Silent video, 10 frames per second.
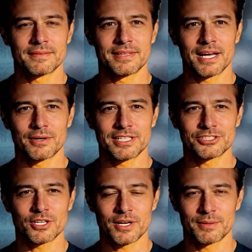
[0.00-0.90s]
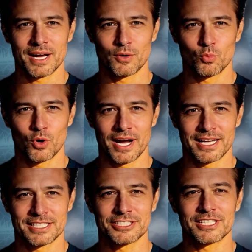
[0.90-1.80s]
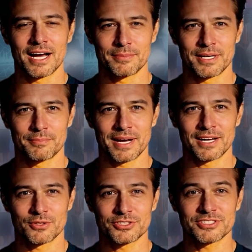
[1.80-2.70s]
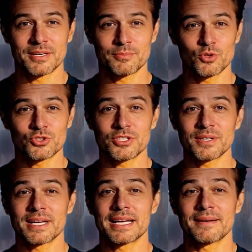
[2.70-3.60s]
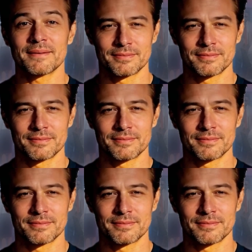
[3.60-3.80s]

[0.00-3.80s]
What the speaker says: Now let's talk about why this timing matters emotionally.